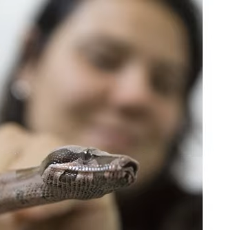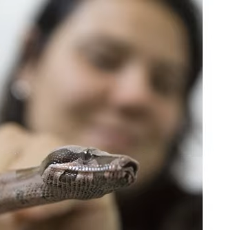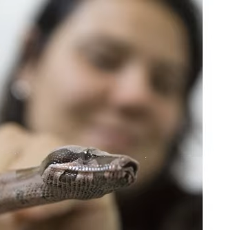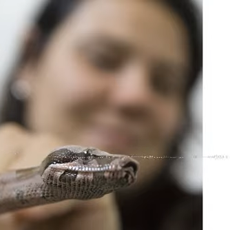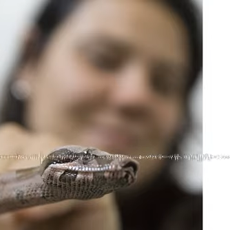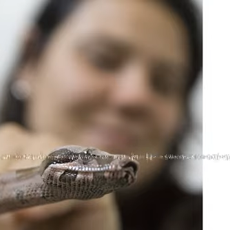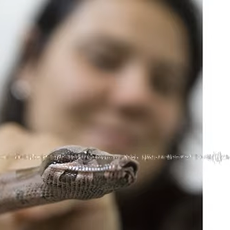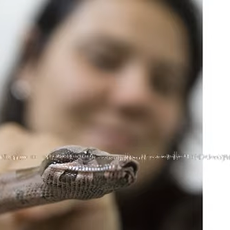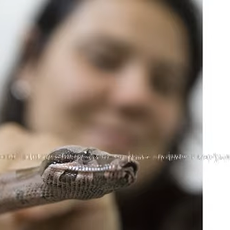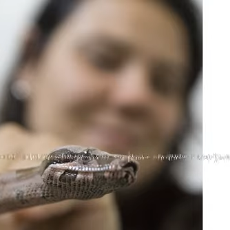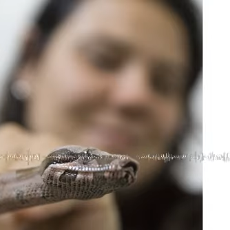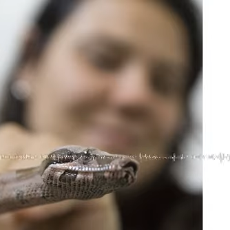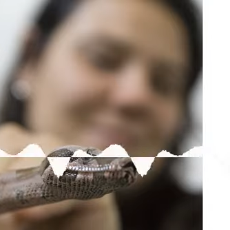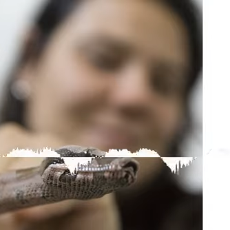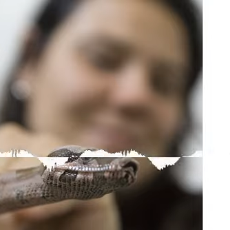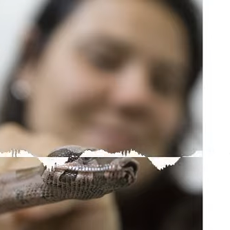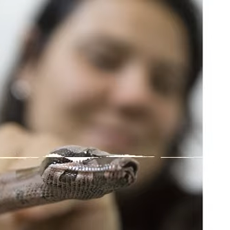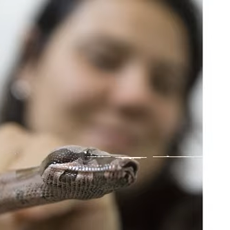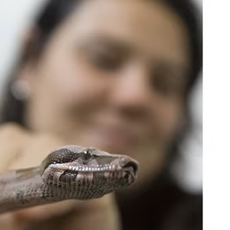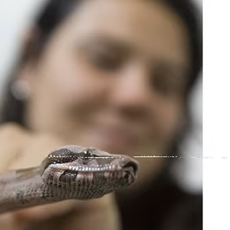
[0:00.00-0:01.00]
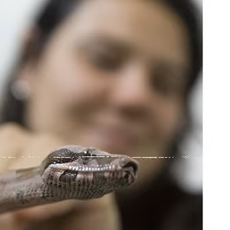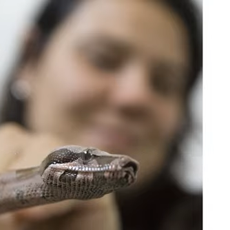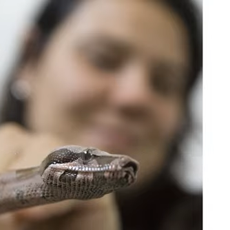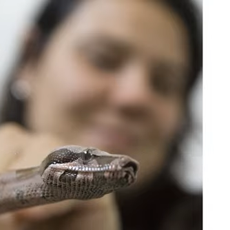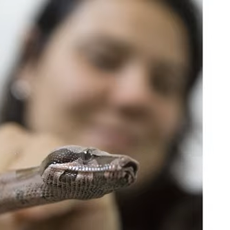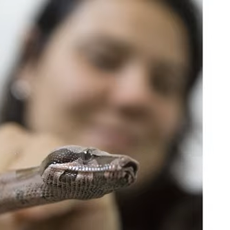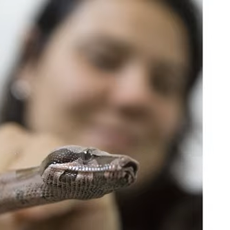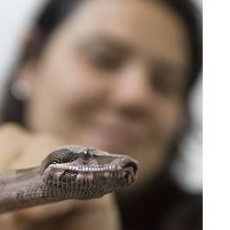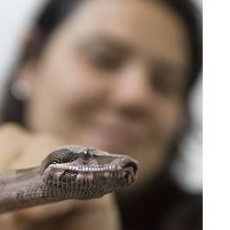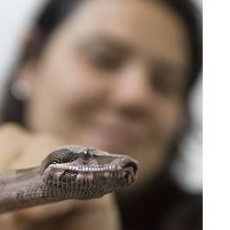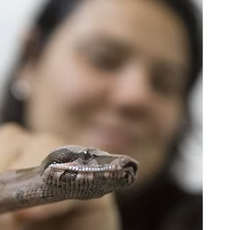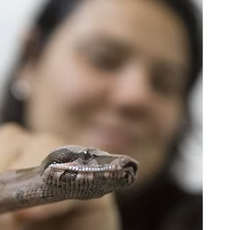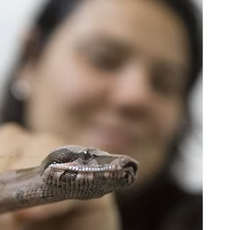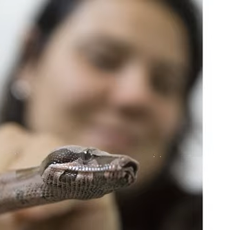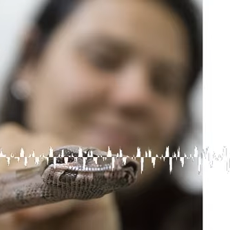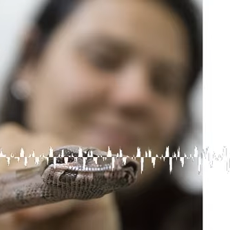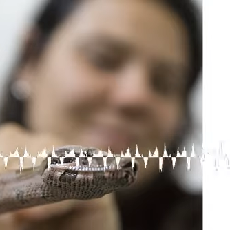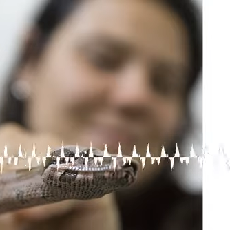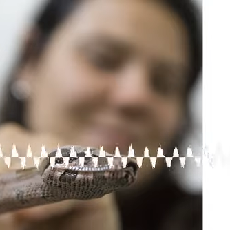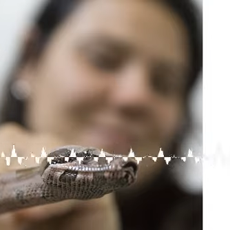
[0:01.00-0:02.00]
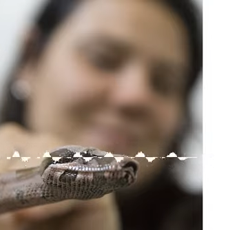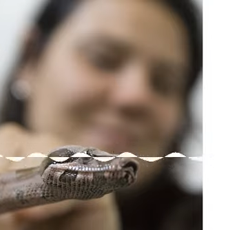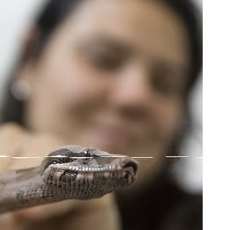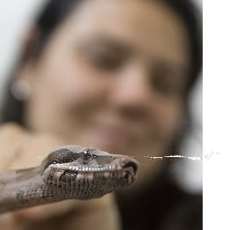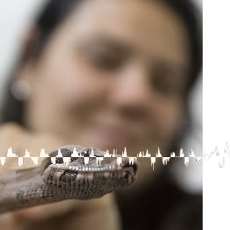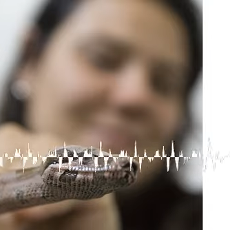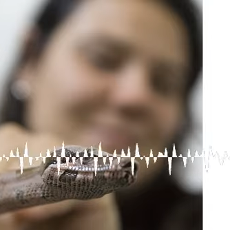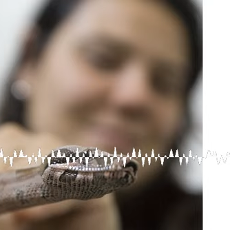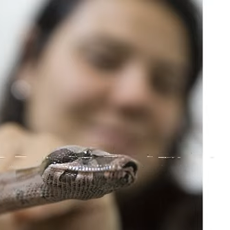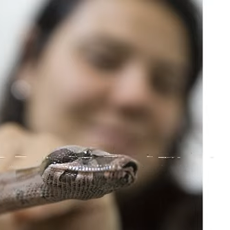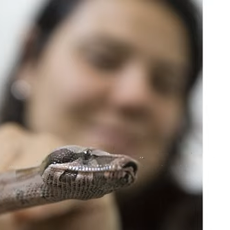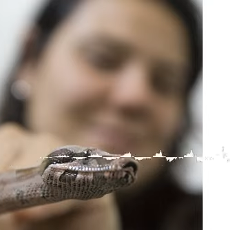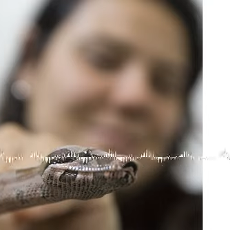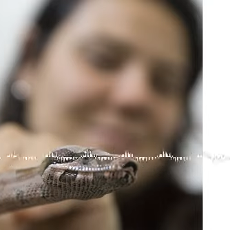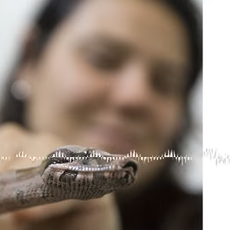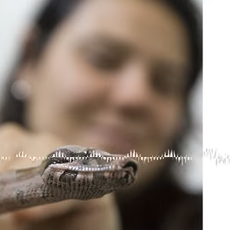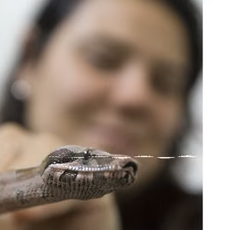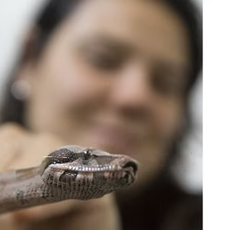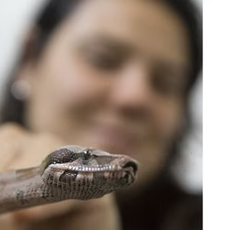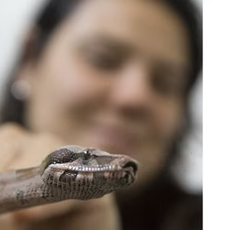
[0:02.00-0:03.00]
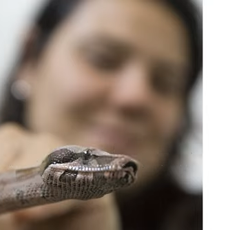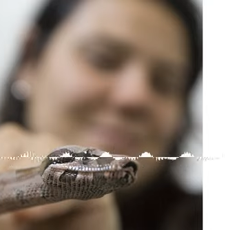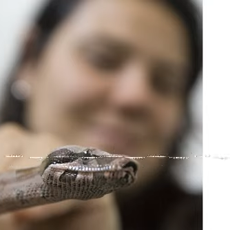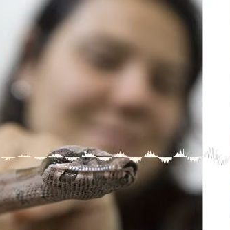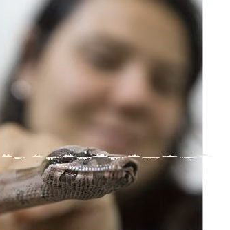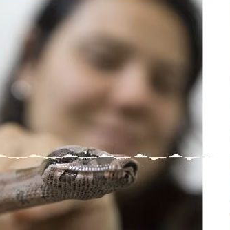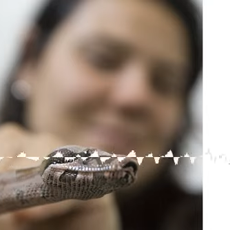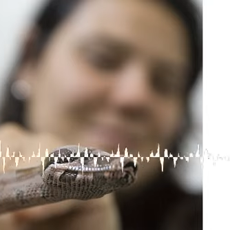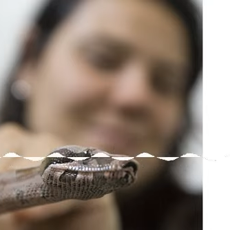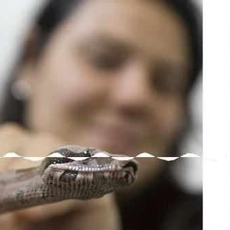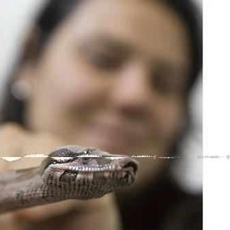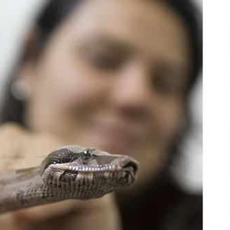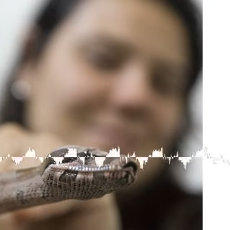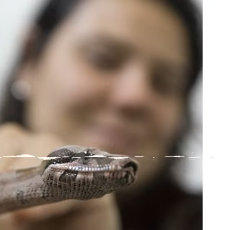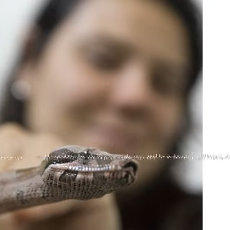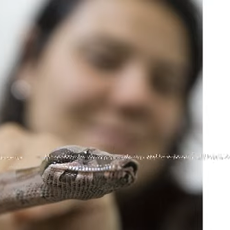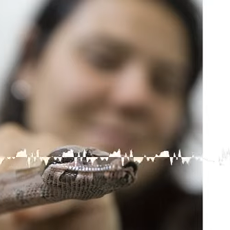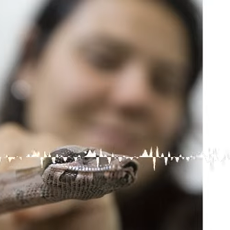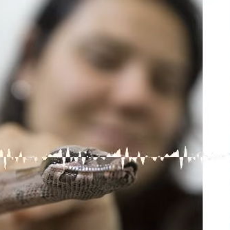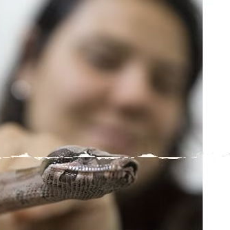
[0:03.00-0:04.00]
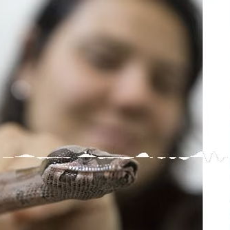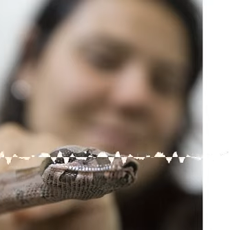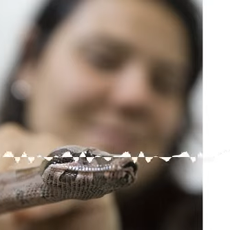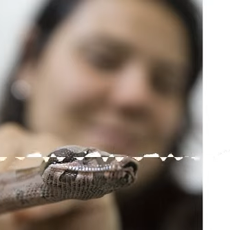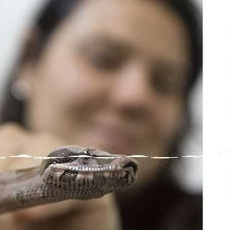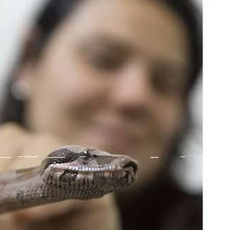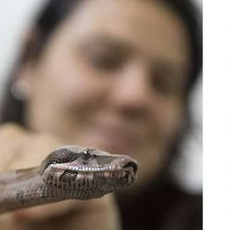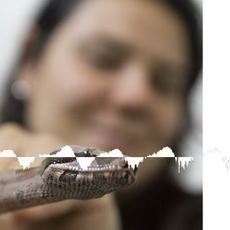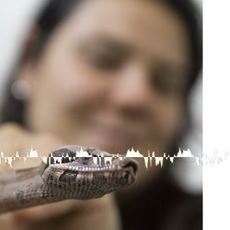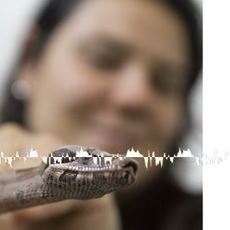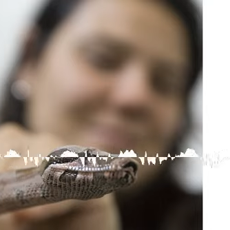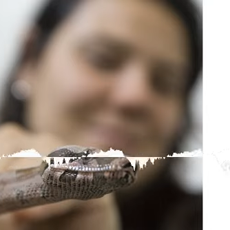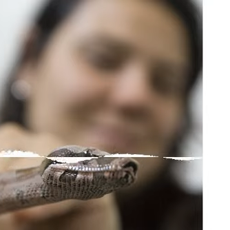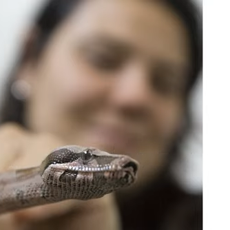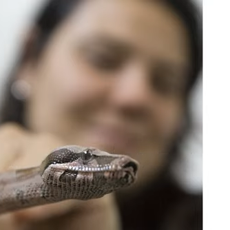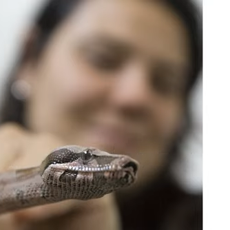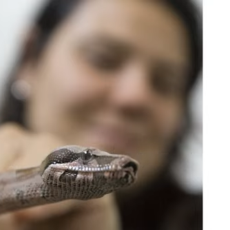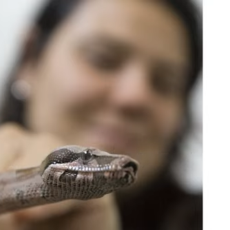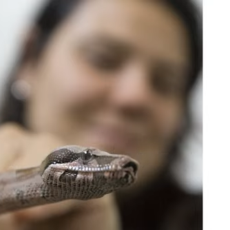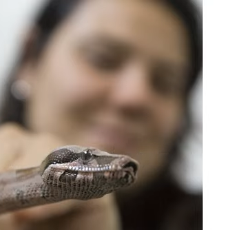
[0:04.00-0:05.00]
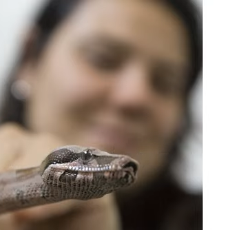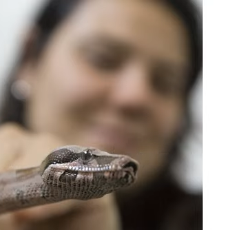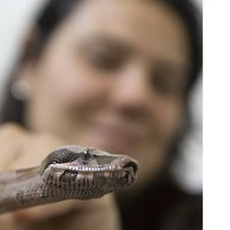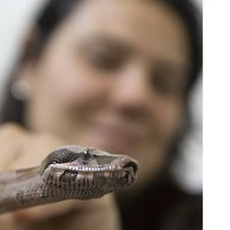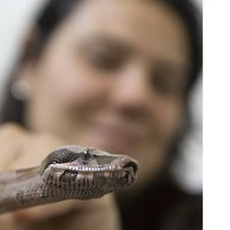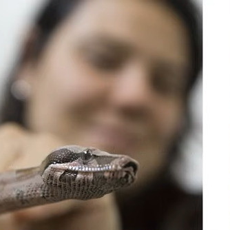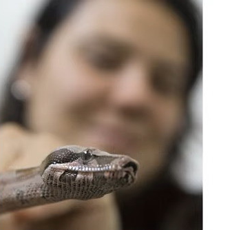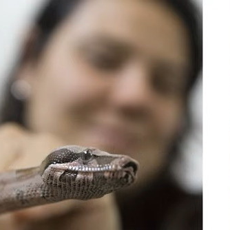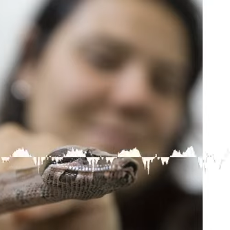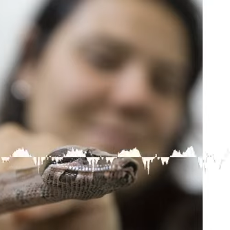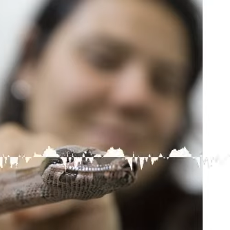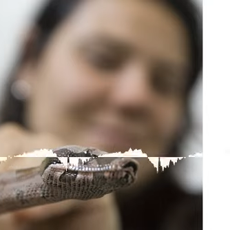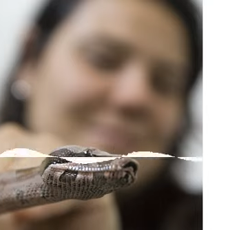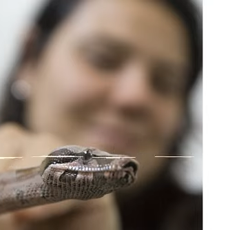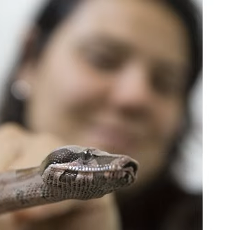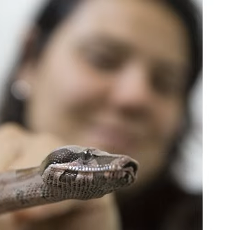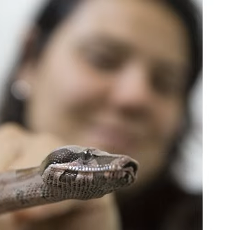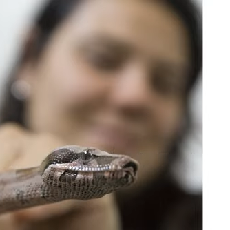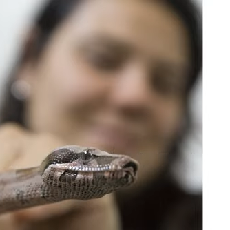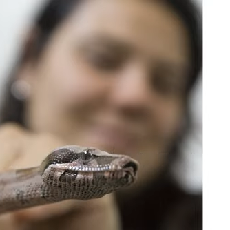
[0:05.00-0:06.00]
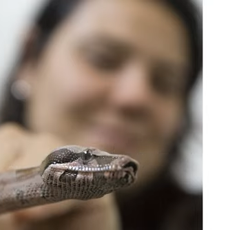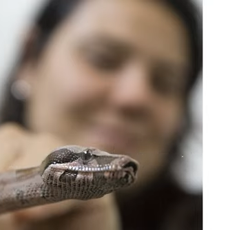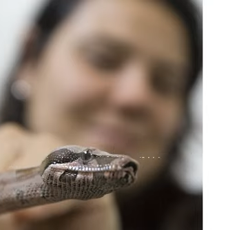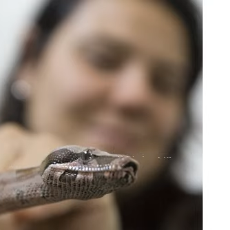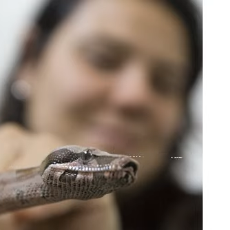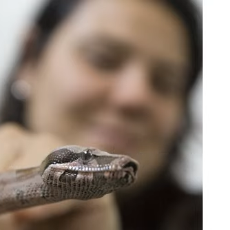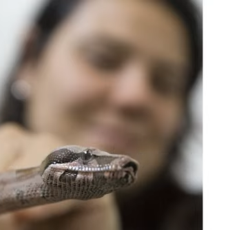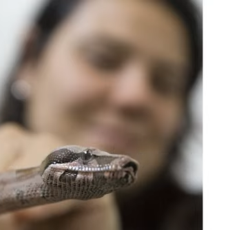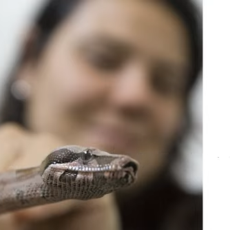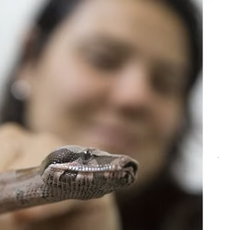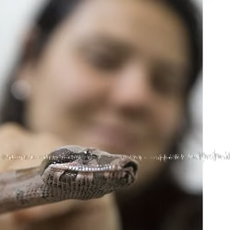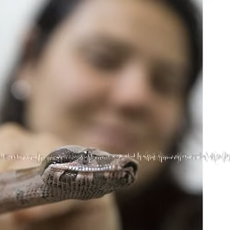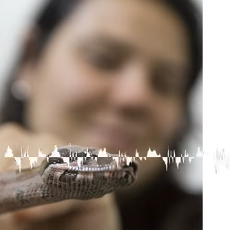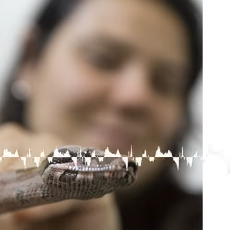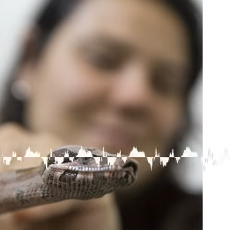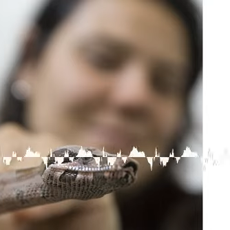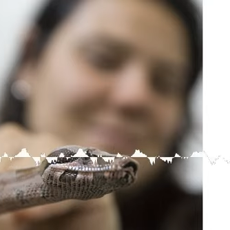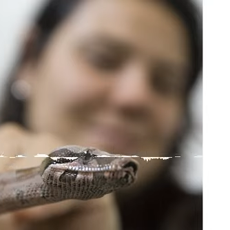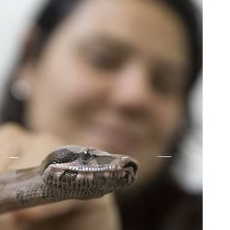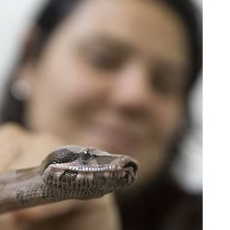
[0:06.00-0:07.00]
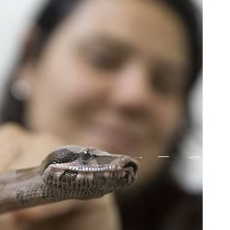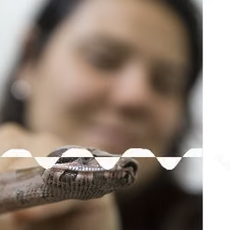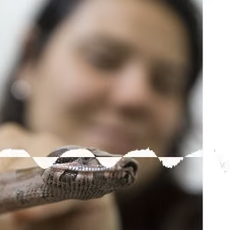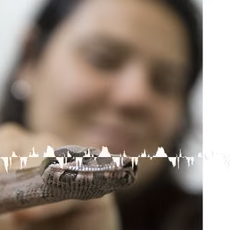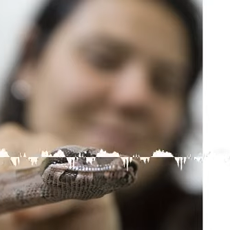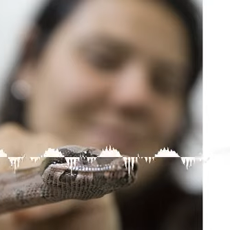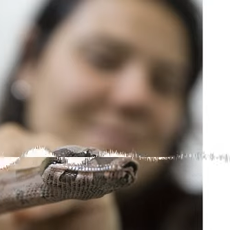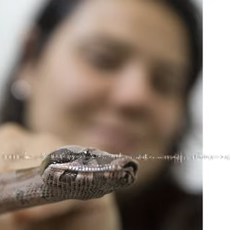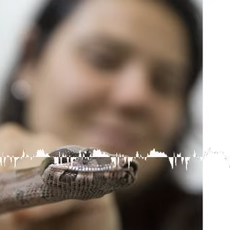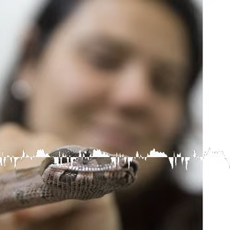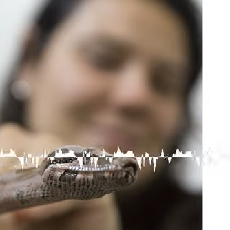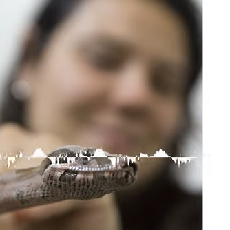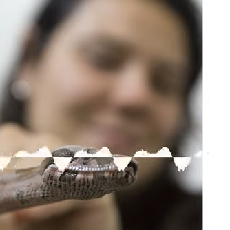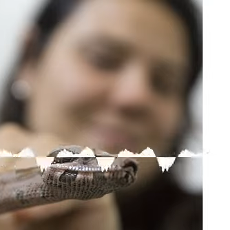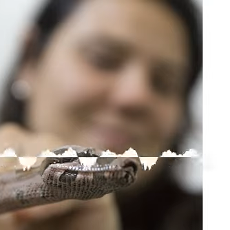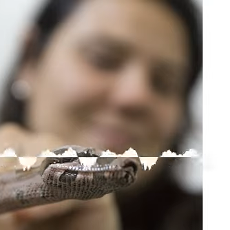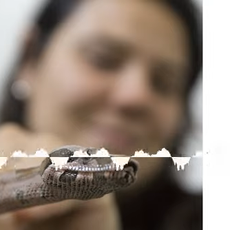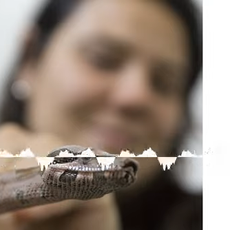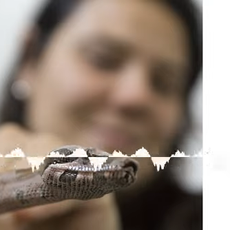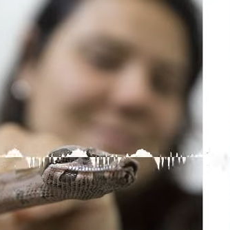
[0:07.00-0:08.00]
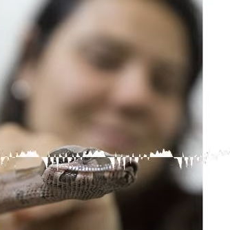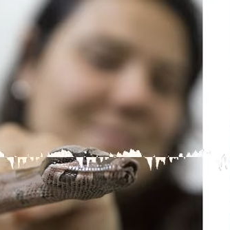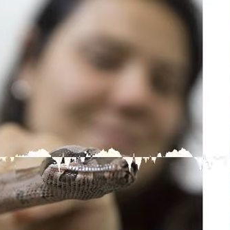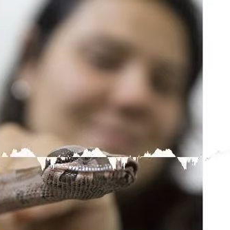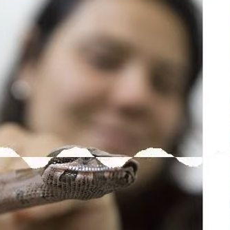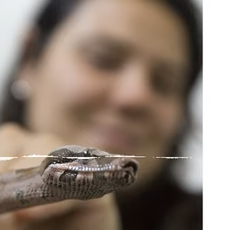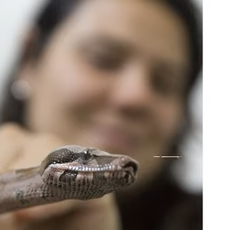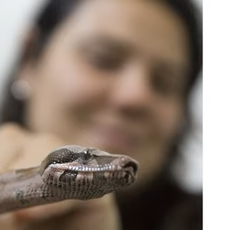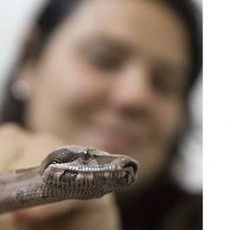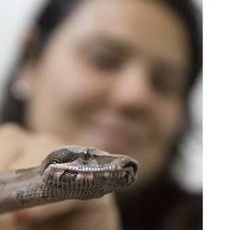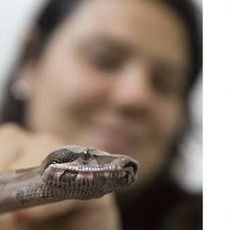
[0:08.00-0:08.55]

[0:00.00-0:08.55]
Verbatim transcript: snake. Oh, Barthy. He loves to travel. Yeah. Yeah. So they said, No,